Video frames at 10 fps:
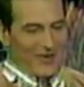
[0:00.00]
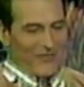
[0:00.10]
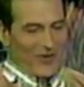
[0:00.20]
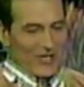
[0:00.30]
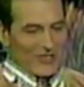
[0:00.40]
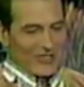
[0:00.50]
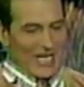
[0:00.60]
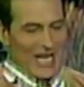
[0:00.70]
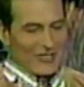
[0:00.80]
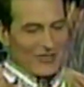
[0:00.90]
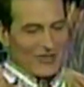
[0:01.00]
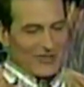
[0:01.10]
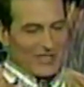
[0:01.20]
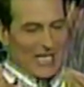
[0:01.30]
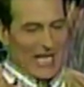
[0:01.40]
The first
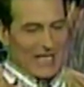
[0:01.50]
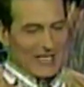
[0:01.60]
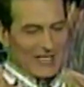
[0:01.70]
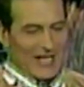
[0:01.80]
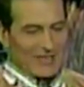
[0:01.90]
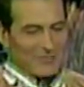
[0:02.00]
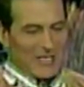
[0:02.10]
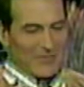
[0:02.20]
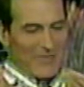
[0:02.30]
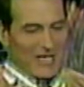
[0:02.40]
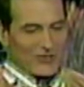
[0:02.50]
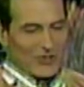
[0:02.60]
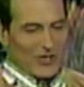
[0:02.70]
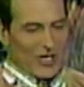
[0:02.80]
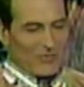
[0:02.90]
National Gay and Lesbian
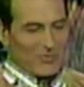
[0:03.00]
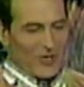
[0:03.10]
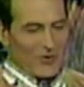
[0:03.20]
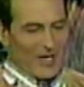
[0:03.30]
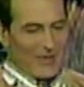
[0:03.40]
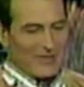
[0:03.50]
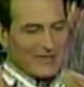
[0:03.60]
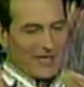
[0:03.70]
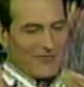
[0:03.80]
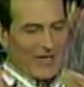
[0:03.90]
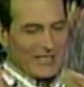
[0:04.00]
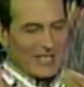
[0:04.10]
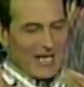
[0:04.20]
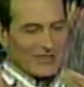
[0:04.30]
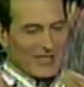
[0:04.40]
MasterCard program is a
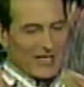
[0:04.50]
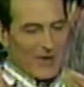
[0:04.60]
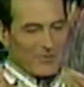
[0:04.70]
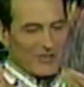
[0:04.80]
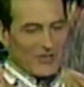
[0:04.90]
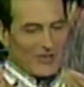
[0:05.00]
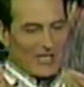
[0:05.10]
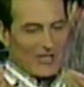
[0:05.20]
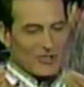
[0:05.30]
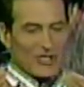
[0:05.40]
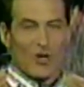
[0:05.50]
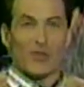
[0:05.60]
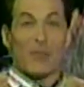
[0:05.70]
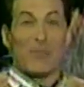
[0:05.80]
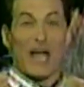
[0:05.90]
fantastic opportunity to
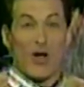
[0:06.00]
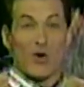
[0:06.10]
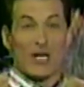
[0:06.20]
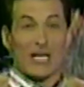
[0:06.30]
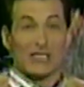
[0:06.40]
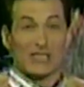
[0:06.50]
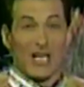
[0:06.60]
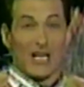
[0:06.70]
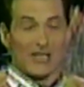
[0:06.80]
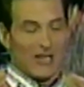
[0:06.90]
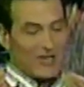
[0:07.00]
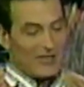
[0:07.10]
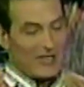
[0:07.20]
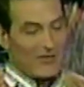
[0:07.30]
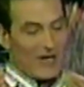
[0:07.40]
show the power and
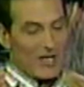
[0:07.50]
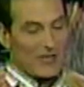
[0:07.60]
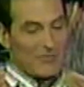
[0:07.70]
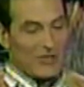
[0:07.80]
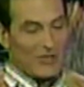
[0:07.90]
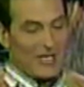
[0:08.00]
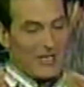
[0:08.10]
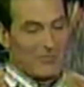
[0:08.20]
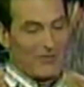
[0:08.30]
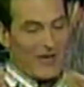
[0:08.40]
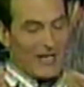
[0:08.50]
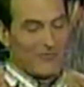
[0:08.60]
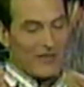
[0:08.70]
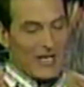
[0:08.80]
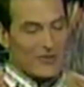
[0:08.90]
solidarity of our community and
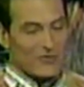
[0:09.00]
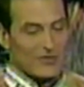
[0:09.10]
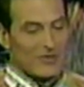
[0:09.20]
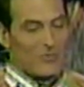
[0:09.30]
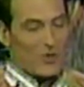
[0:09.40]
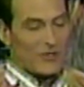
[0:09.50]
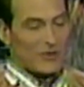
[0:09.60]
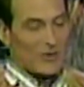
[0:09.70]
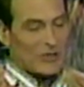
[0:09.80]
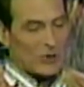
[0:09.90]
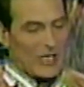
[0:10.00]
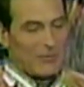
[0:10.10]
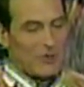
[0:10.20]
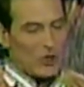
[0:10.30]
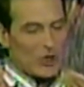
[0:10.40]
provide financial support to
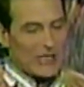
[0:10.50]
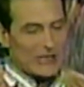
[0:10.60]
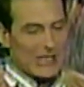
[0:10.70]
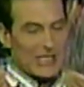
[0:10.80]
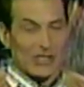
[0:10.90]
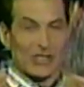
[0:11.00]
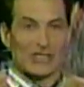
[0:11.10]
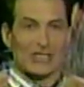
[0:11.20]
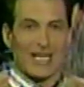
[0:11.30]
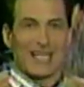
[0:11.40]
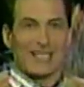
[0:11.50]
incredible organizations